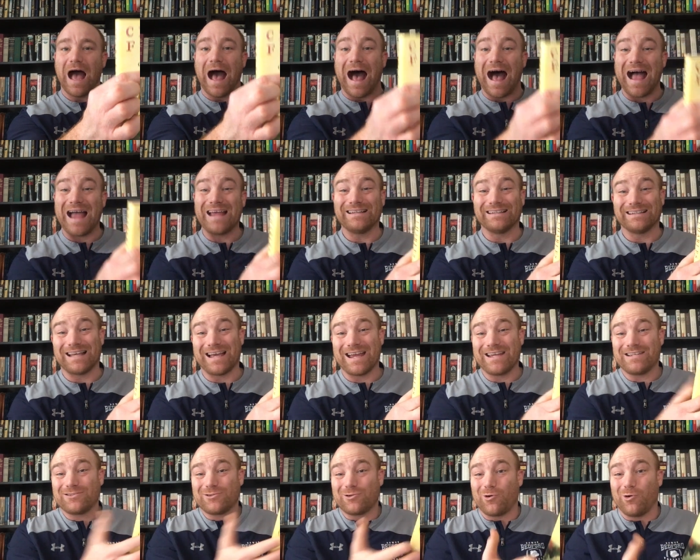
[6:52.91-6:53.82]
I
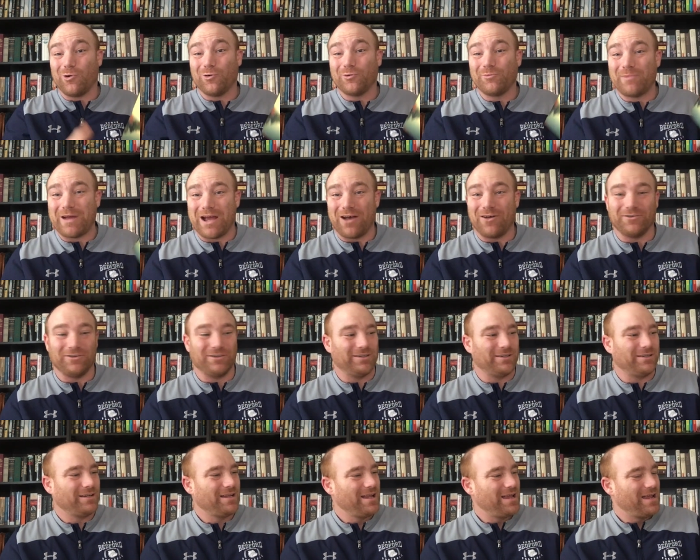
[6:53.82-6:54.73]
liked Cold
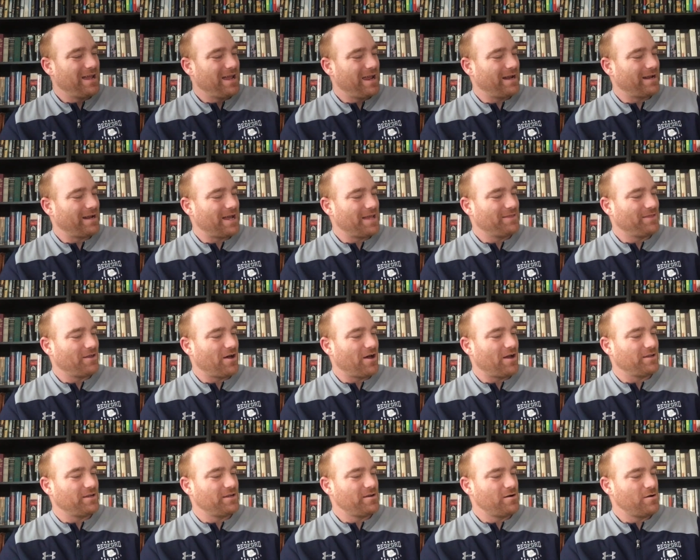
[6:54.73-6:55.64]
Mountain, and I
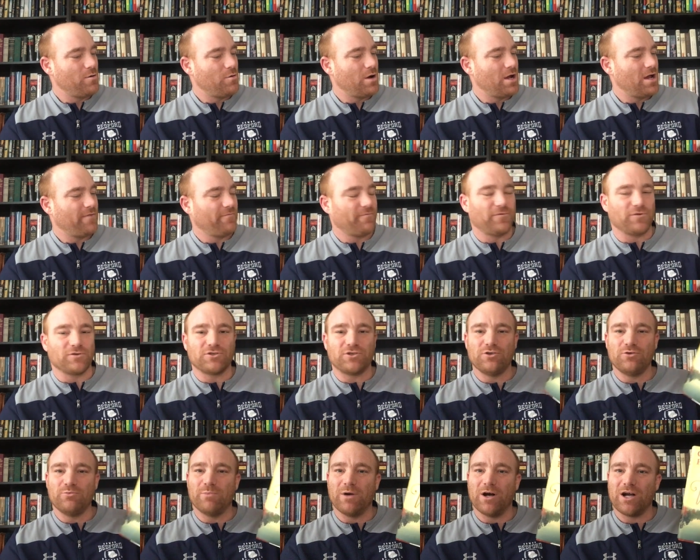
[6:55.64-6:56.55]
thought you know what for
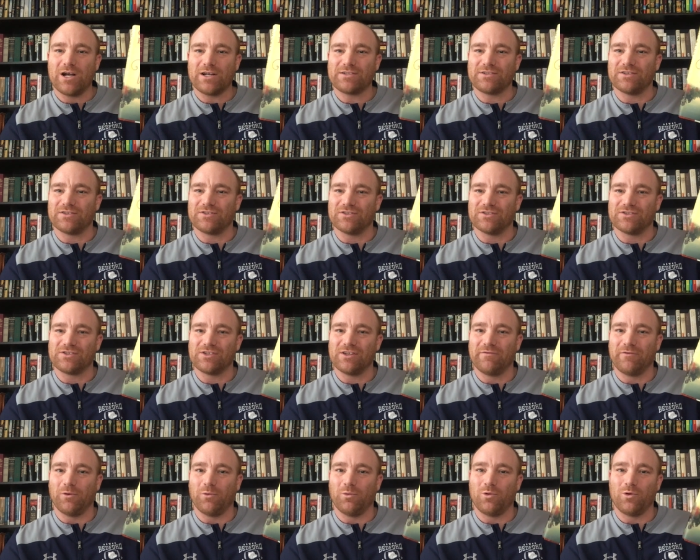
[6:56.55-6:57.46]
two bucks it's a
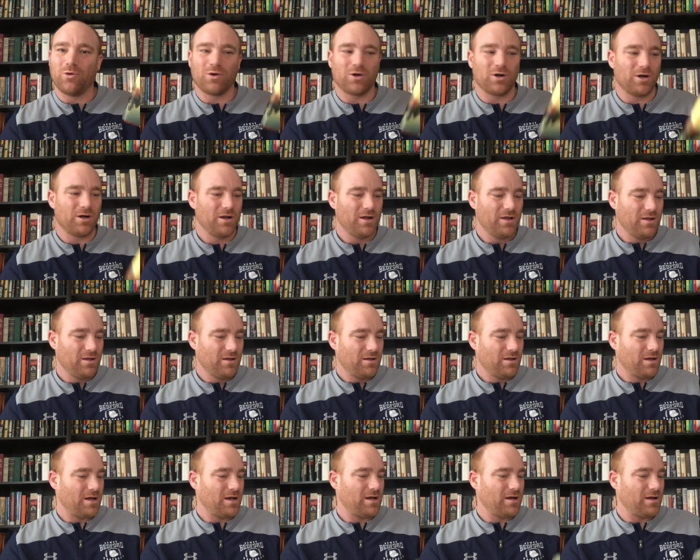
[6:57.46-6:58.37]
Civil War.
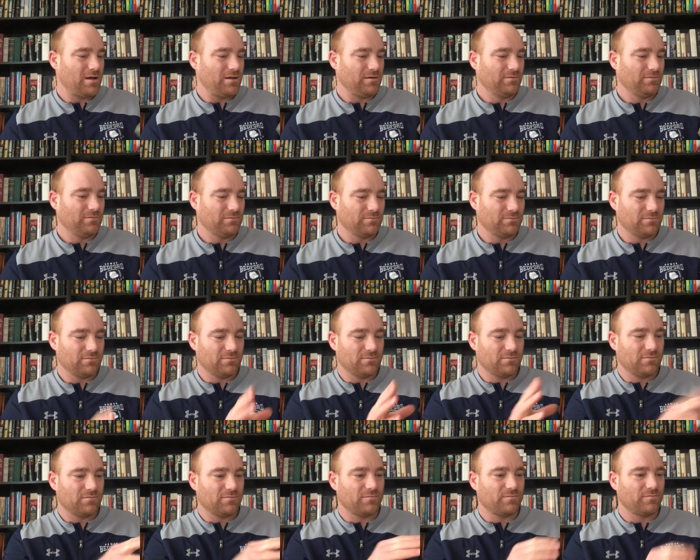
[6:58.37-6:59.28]
Uh,
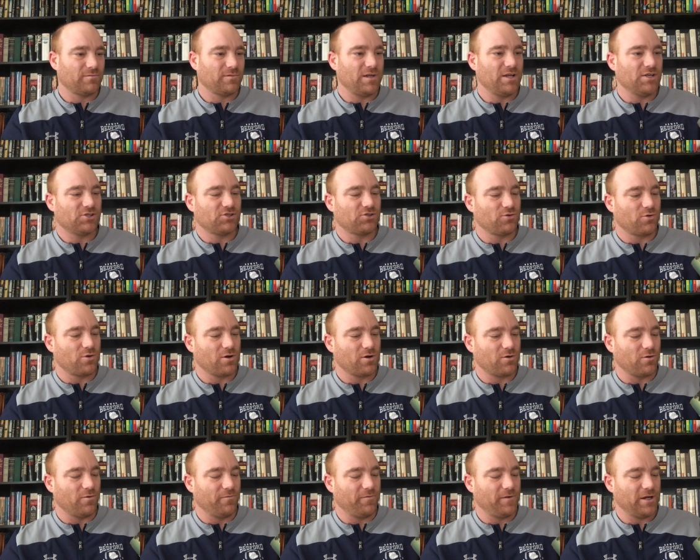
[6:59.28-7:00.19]

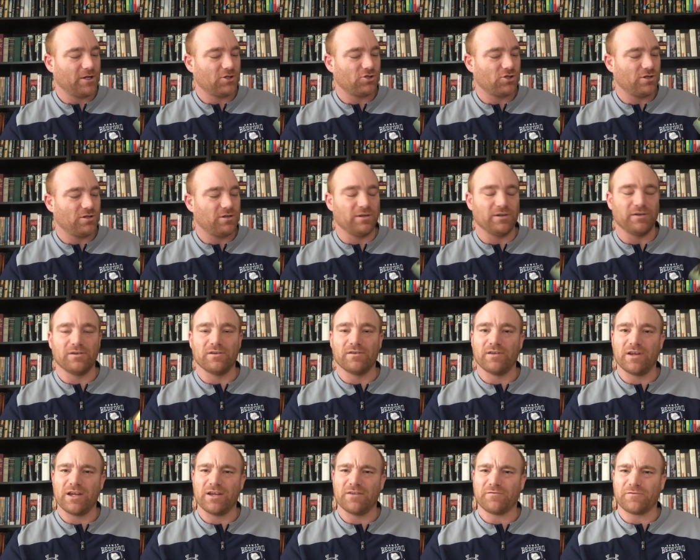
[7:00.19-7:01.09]
historical fiction and
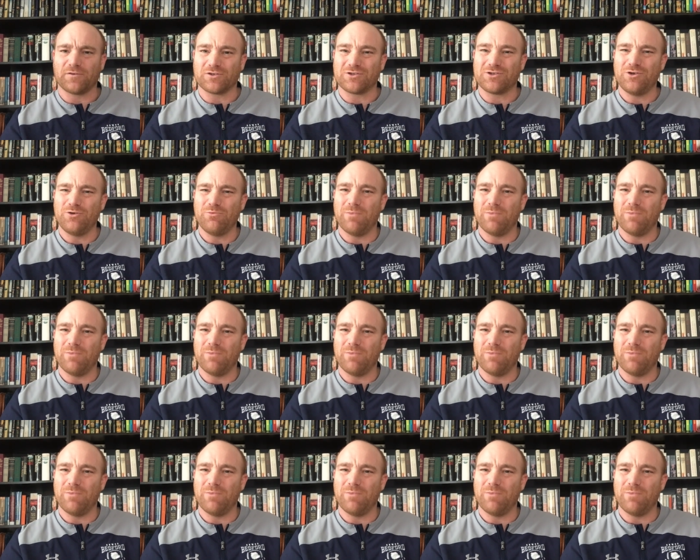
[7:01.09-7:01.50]
and for two